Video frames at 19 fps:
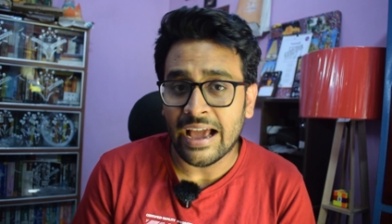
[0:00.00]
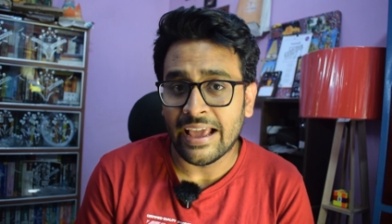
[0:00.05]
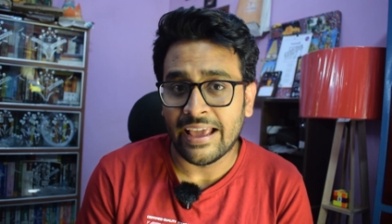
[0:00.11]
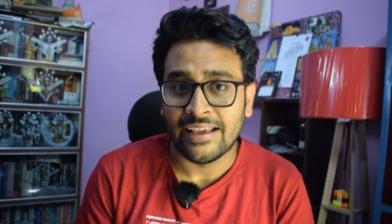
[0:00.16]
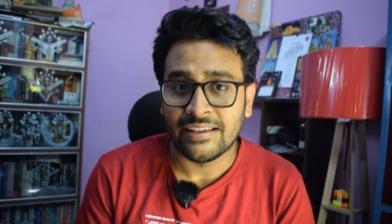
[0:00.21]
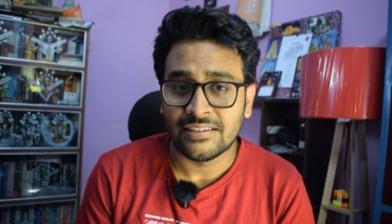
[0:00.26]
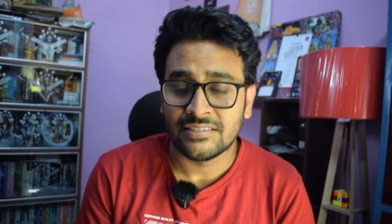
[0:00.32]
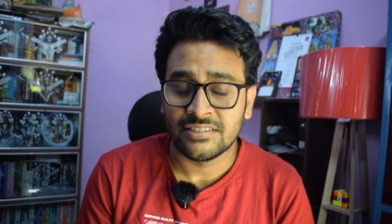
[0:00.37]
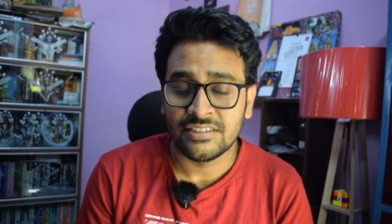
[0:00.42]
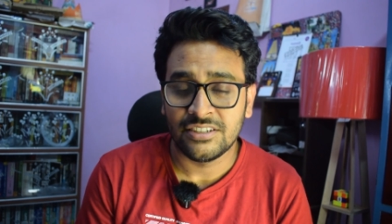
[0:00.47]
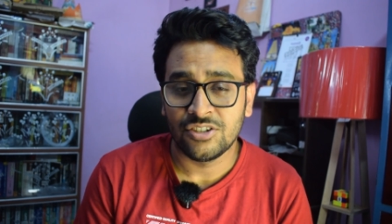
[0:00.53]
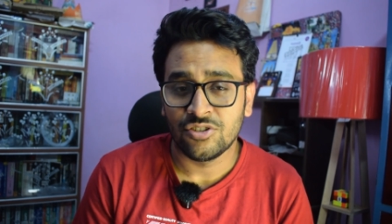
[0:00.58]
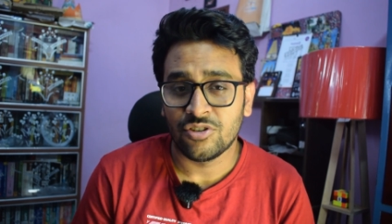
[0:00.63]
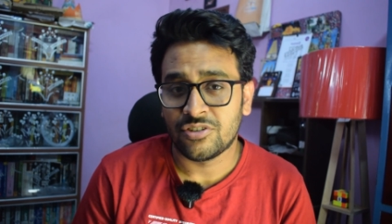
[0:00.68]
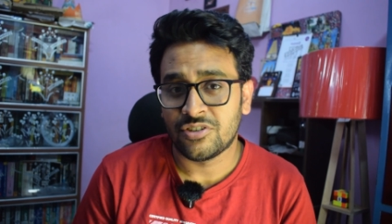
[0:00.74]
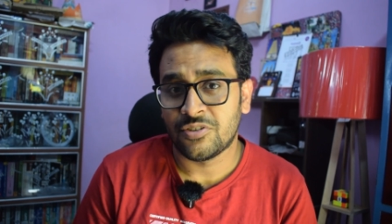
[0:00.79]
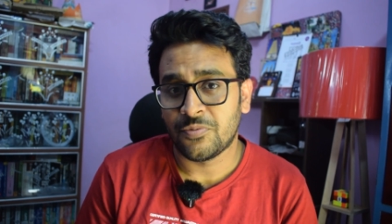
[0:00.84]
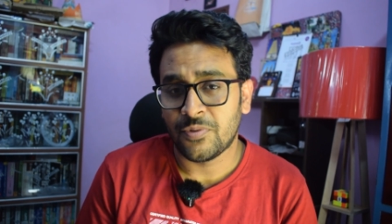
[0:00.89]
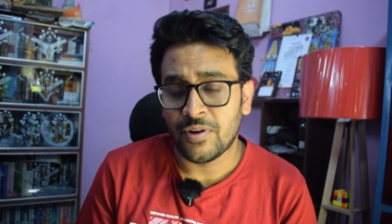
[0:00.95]
IISCs
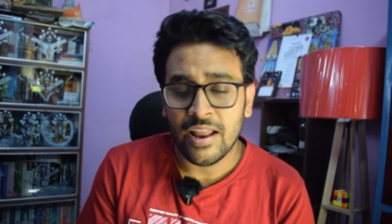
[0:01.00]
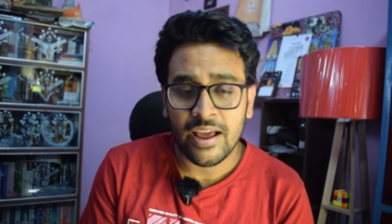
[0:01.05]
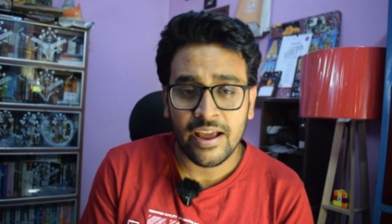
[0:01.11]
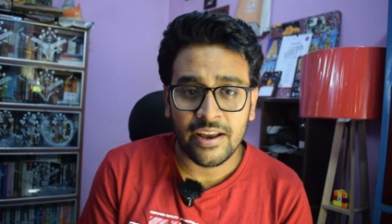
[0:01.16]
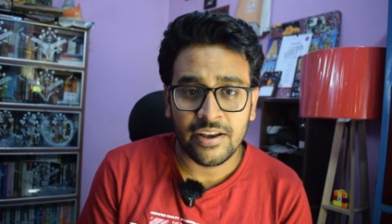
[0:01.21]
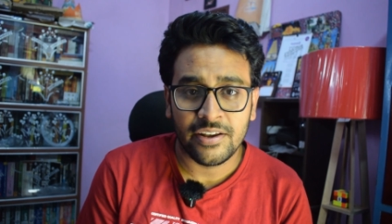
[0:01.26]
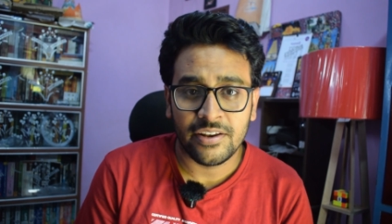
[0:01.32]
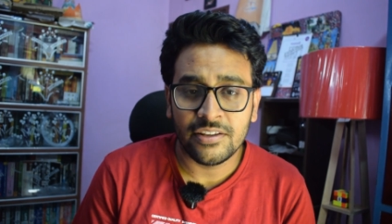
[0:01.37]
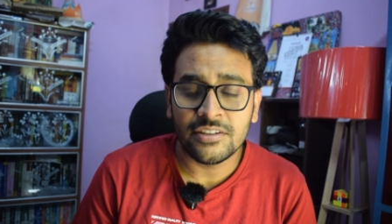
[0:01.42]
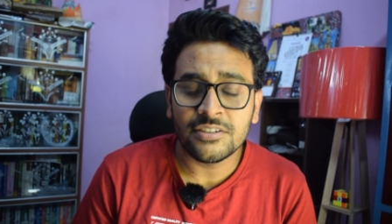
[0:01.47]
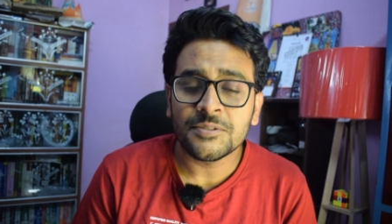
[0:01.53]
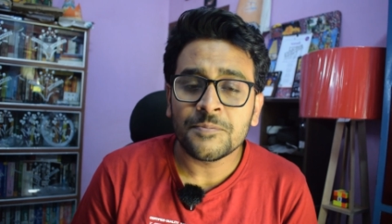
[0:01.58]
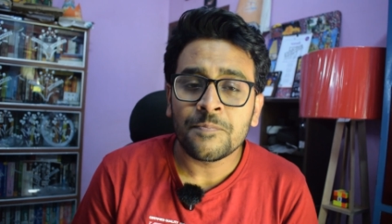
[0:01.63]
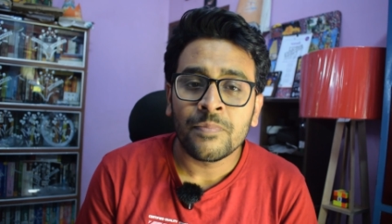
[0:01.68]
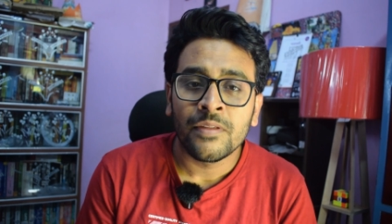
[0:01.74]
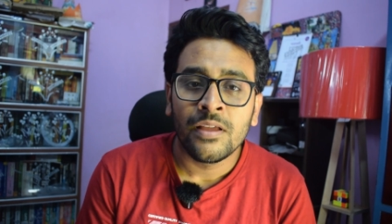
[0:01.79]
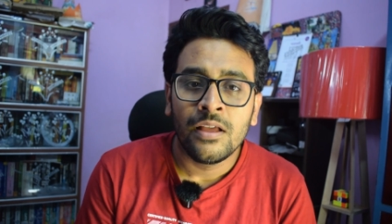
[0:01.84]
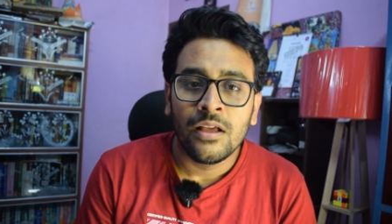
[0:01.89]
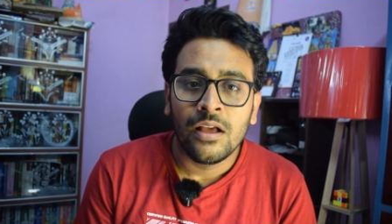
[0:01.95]
or
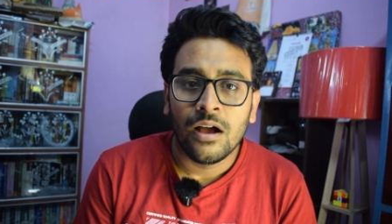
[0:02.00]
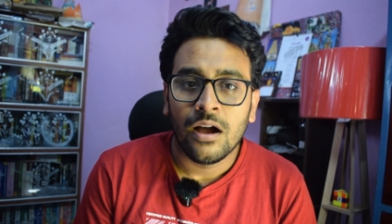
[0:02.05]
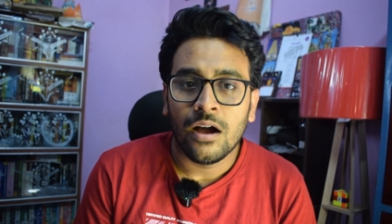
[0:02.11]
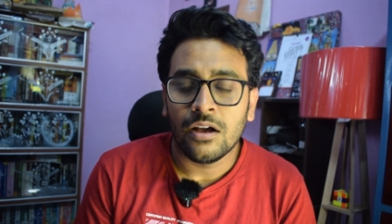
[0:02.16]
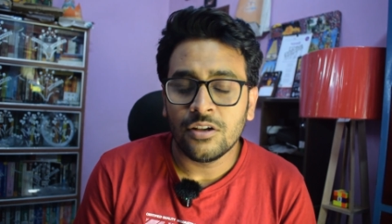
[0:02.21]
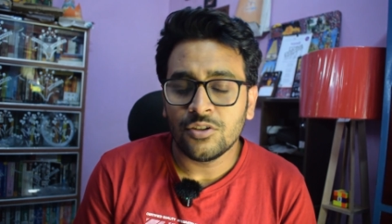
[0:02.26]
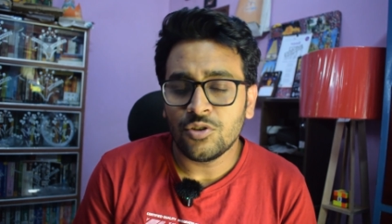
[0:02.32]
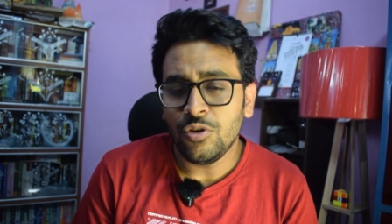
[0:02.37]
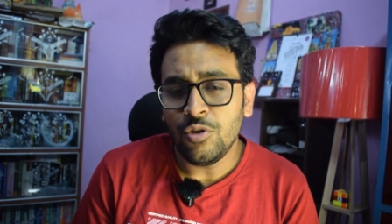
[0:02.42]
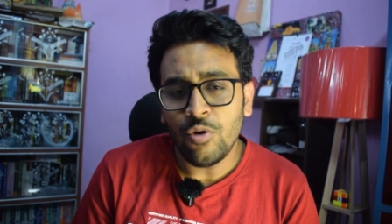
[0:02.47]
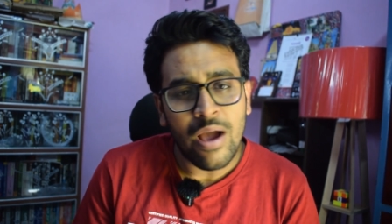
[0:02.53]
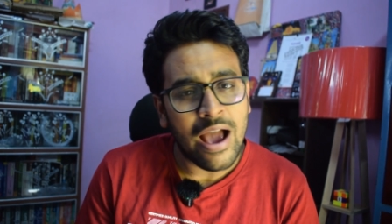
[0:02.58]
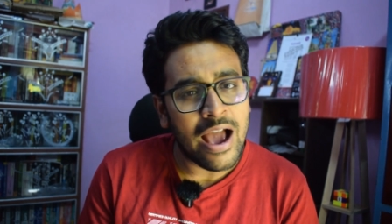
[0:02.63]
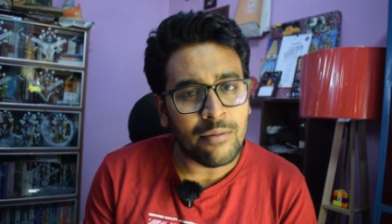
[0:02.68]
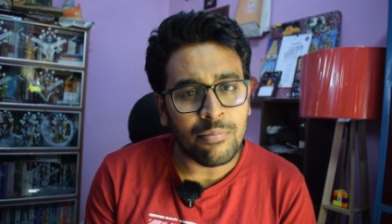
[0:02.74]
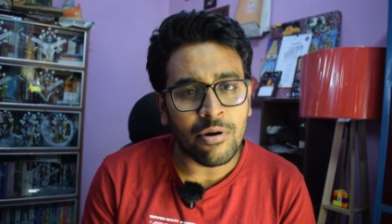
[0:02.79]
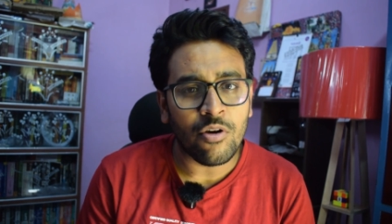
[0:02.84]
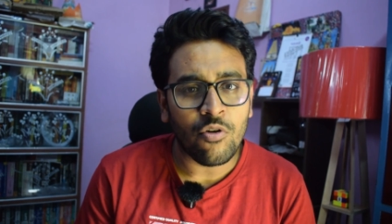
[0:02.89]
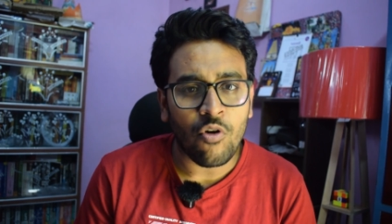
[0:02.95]
IIITs, you
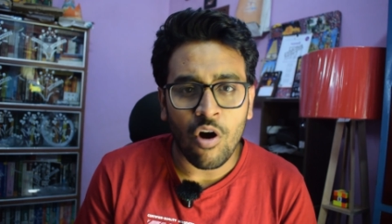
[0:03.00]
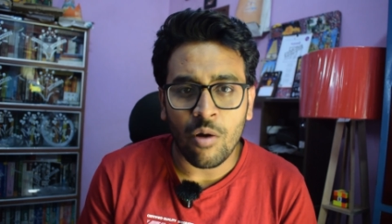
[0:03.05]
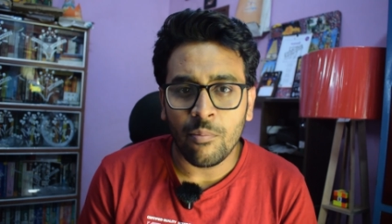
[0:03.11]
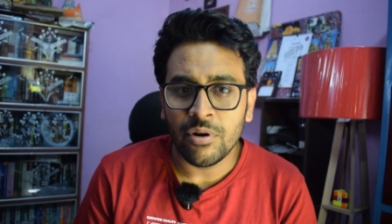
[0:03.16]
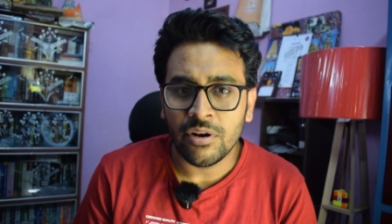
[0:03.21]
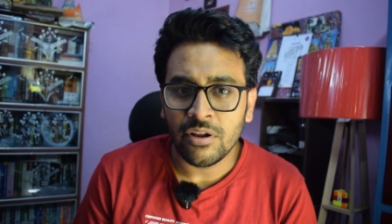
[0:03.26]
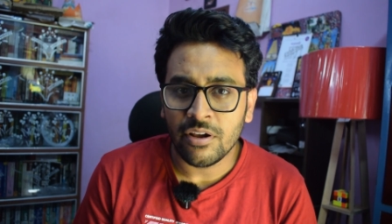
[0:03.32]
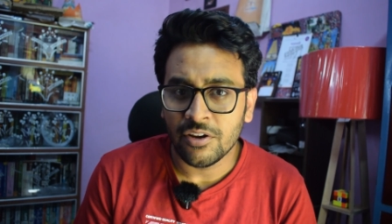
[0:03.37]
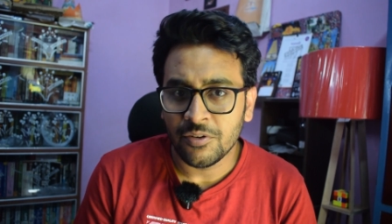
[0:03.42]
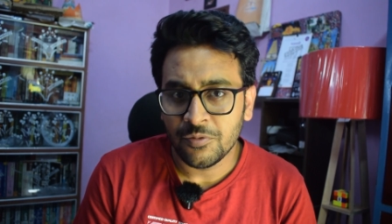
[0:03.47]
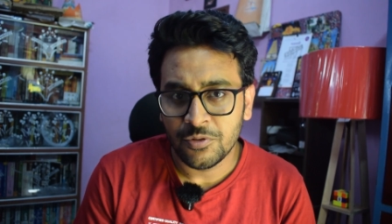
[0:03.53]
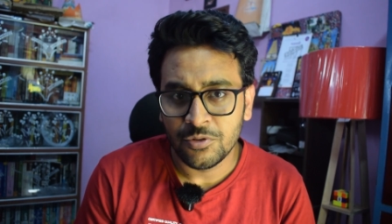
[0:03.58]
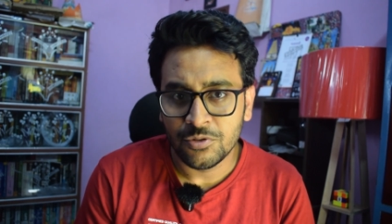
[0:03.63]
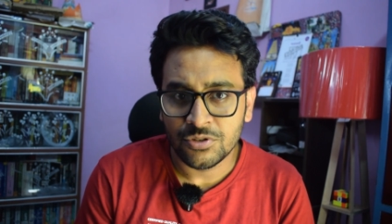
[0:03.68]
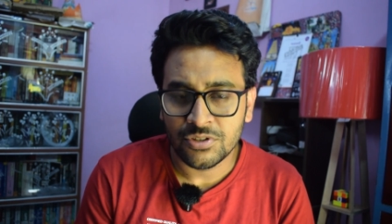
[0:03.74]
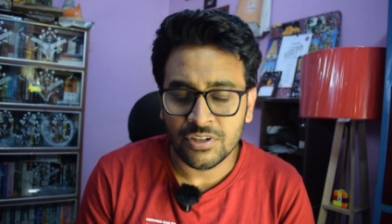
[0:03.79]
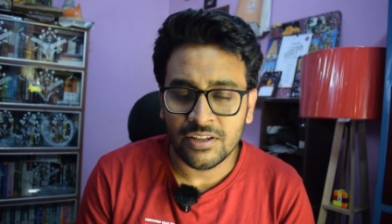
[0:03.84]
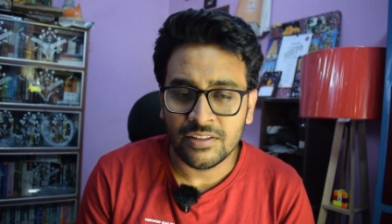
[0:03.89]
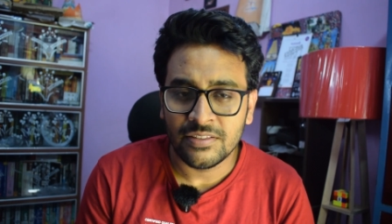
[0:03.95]
have a common
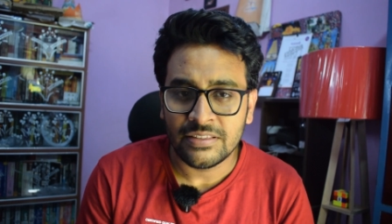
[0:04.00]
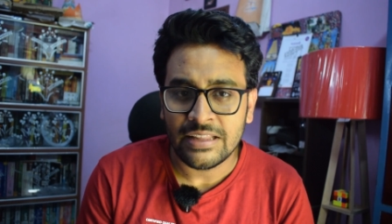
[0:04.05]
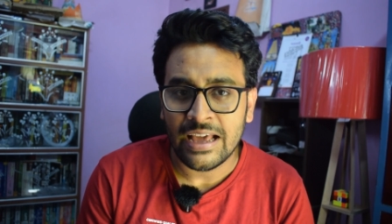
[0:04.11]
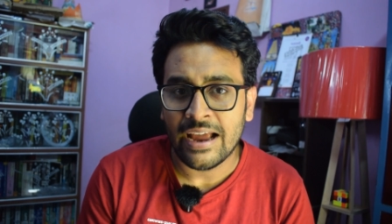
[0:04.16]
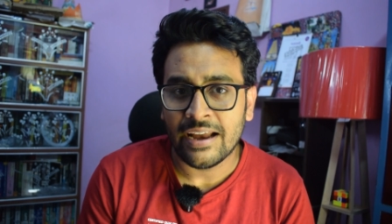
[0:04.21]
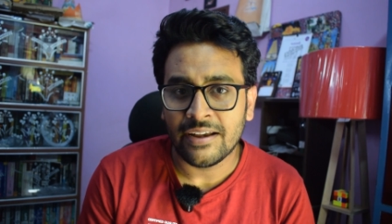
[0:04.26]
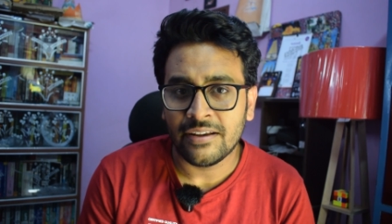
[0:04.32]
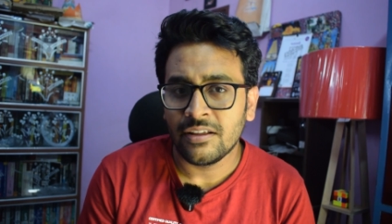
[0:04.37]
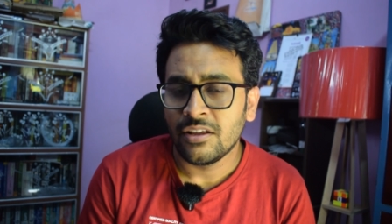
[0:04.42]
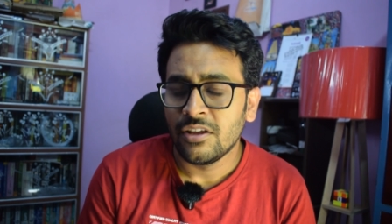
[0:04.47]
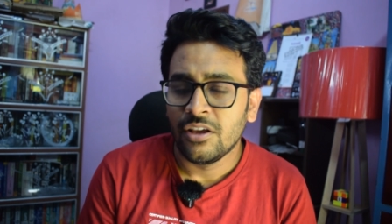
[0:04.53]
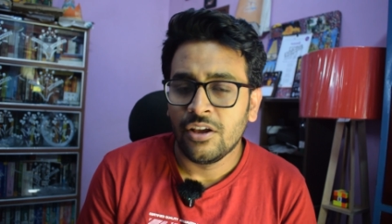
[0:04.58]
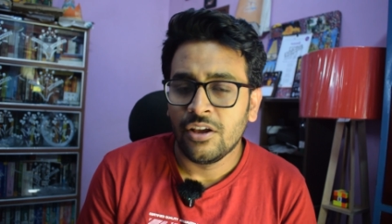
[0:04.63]
confusion that,